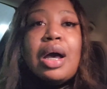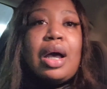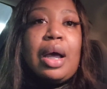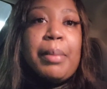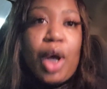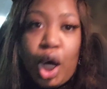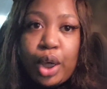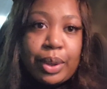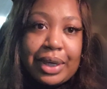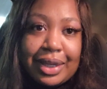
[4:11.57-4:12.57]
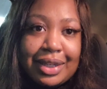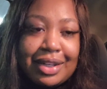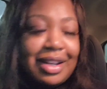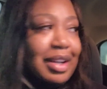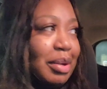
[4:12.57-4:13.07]
I'm hungry.
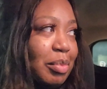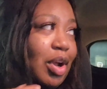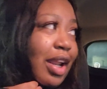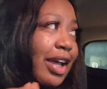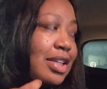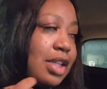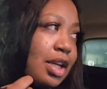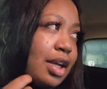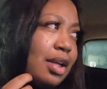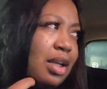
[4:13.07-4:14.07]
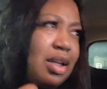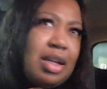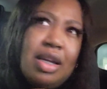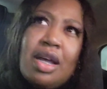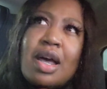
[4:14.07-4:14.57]
All I ate today.
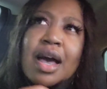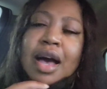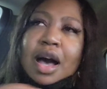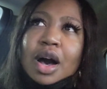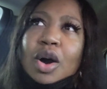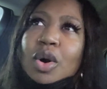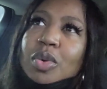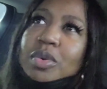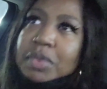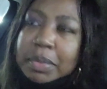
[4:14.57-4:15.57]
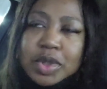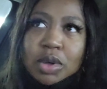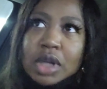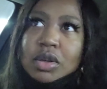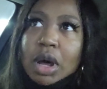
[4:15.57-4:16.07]
Oh, remember
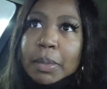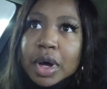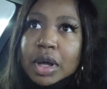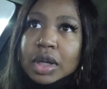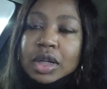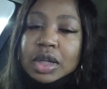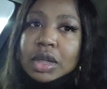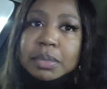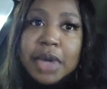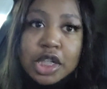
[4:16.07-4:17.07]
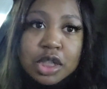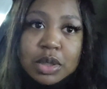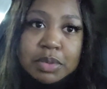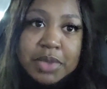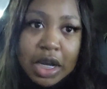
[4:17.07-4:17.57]
2 days ago I bought some
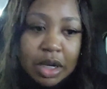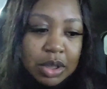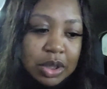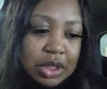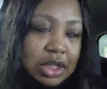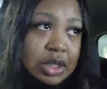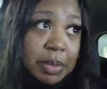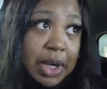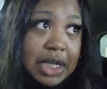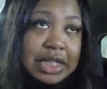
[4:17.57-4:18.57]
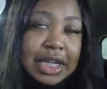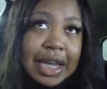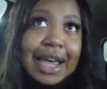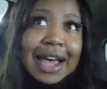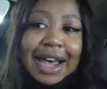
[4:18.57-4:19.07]
nachos, some tacos, and some rice.
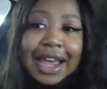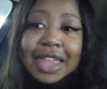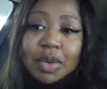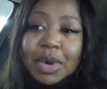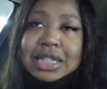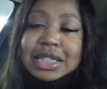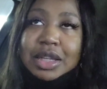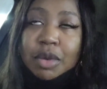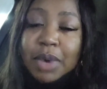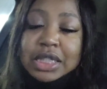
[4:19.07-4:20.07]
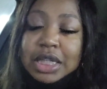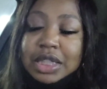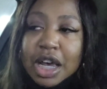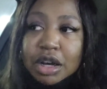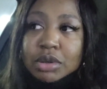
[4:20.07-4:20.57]
I ate the rice and the
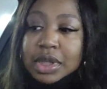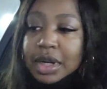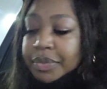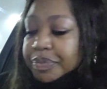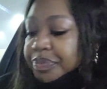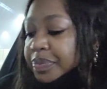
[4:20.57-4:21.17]
taco today.